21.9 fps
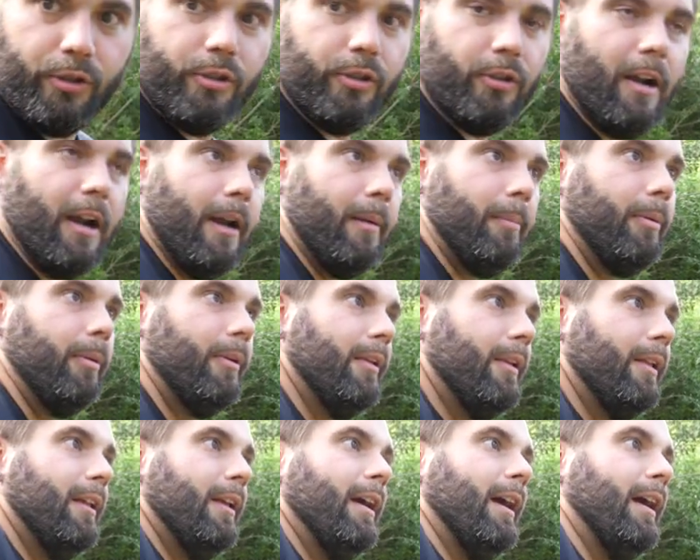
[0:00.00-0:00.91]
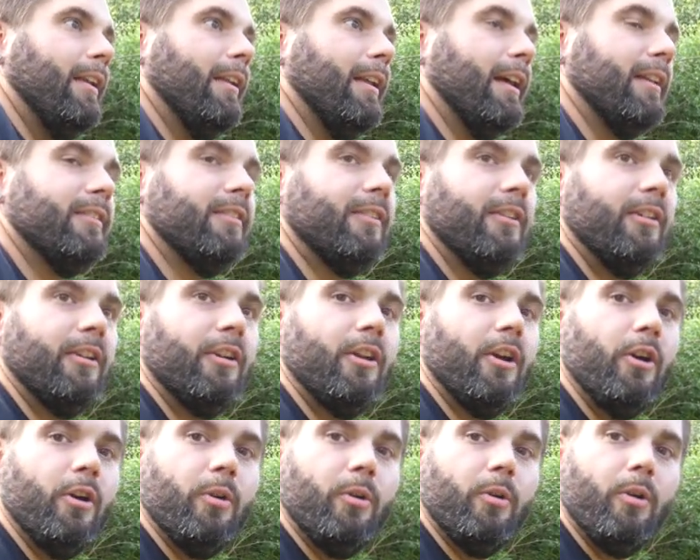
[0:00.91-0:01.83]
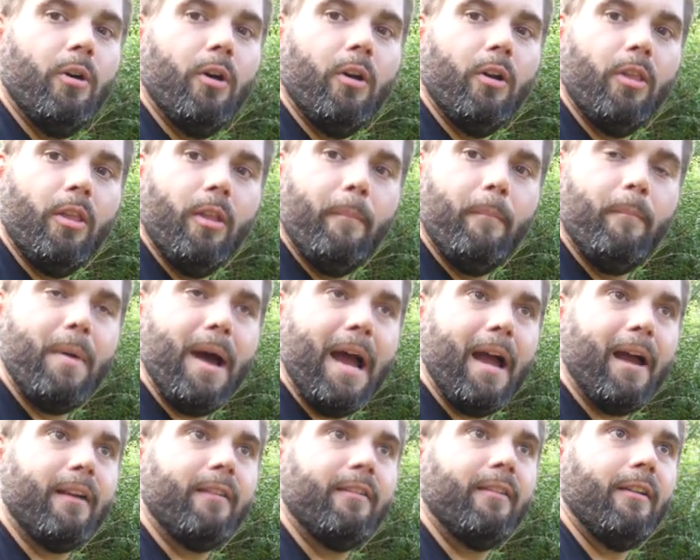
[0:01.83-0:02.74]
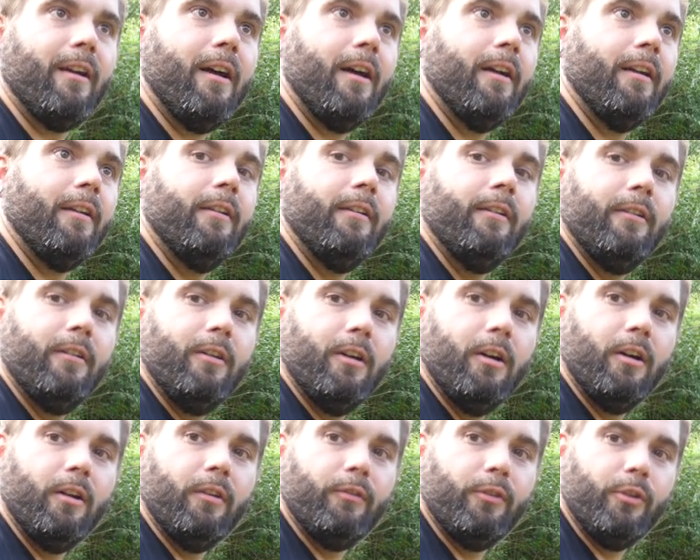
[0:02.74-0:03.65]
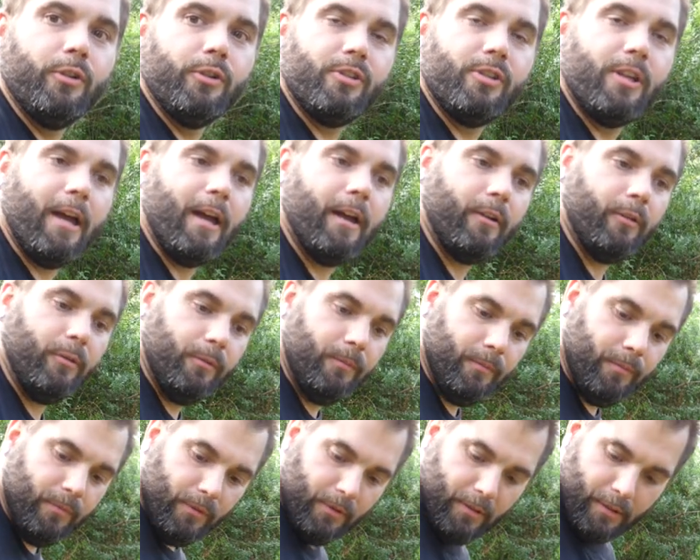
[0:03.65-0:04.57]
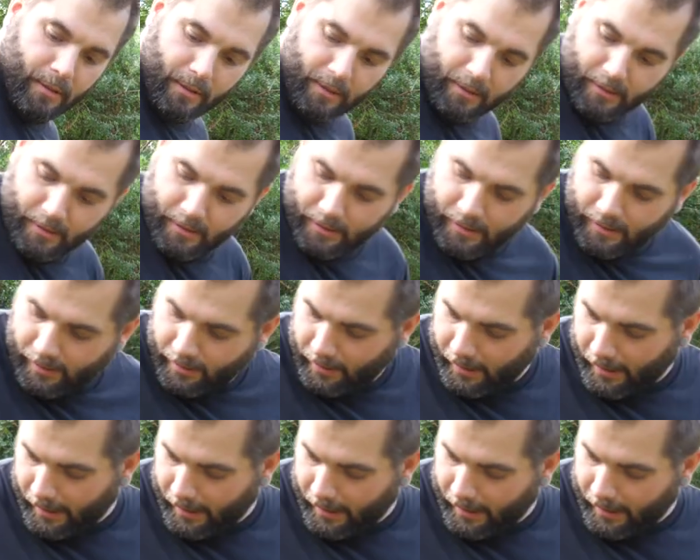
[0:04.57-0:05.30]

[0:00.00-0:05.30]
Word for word: strap and that's gonna go on the back side of your saddle. And